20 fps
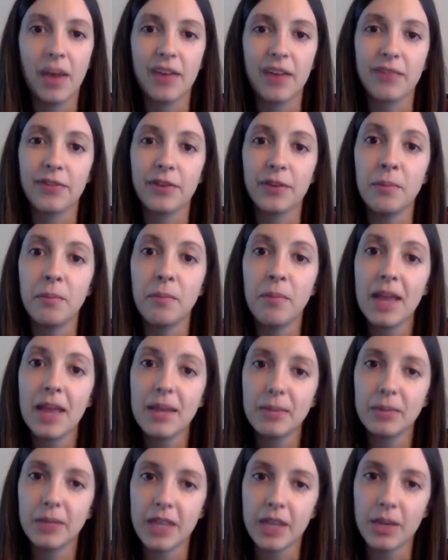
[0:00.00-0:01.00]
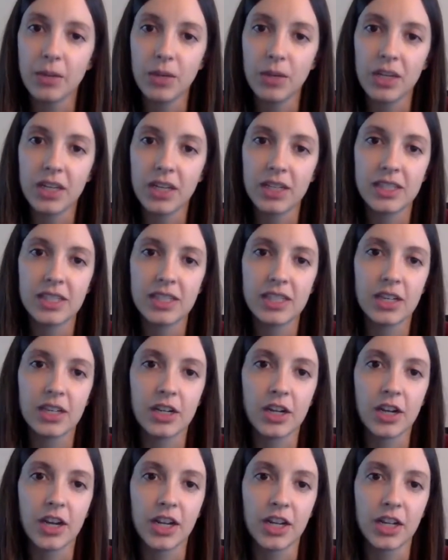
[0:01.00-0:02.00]
But for my plate, we
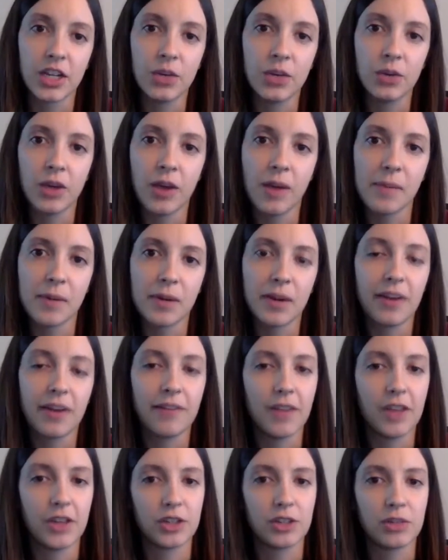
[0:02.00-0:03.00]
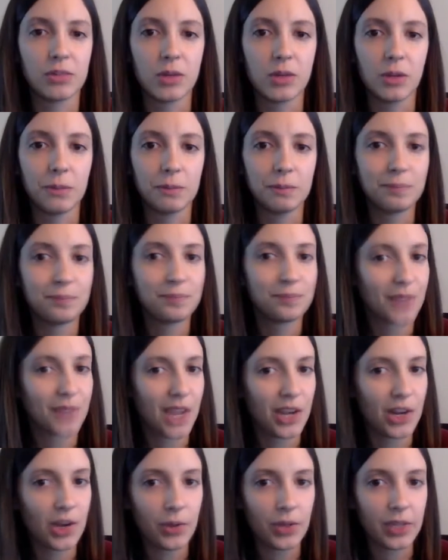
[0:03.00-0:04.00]
consider a cucumber a vegetable.
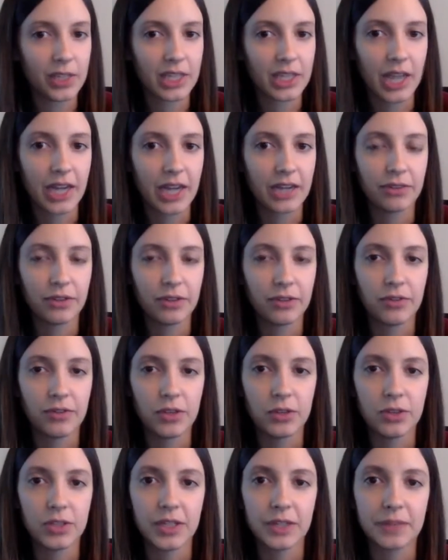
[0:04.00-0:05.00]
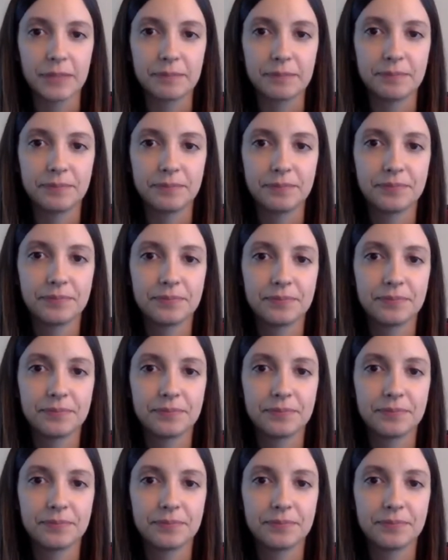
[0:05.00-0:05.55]
I know that's kind of confusing.